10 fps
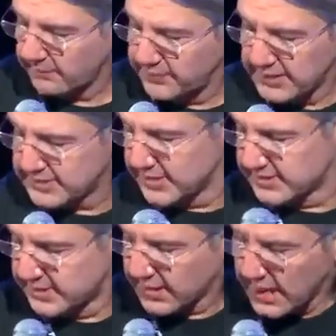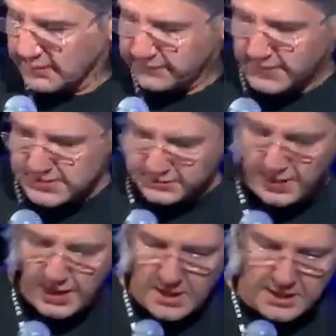of this is the kind of first
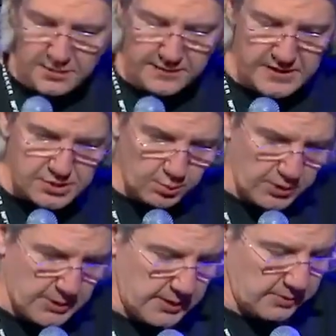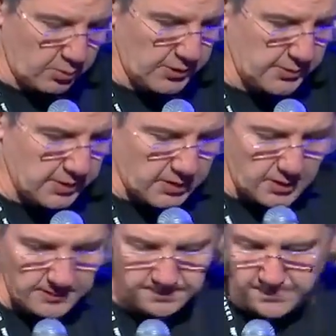innovation we did with
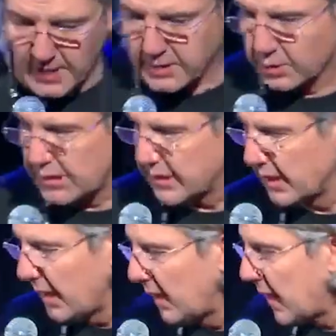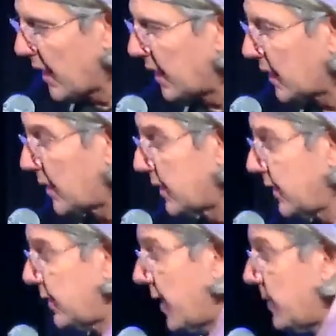Unique,
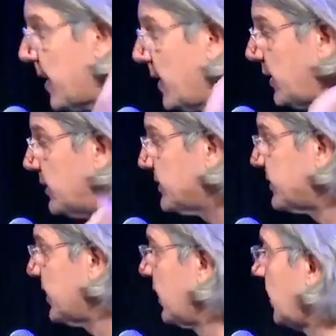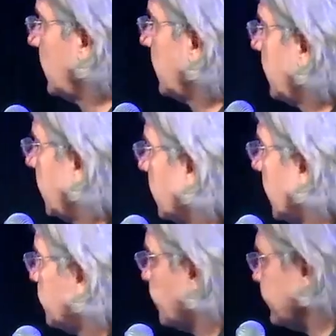and that is
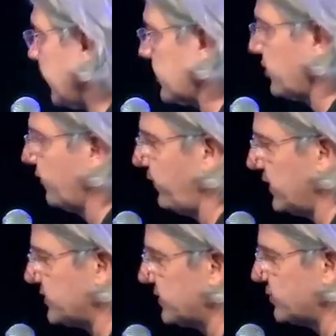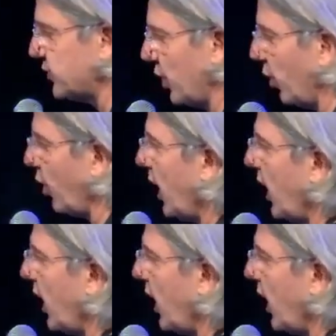transaction fees. So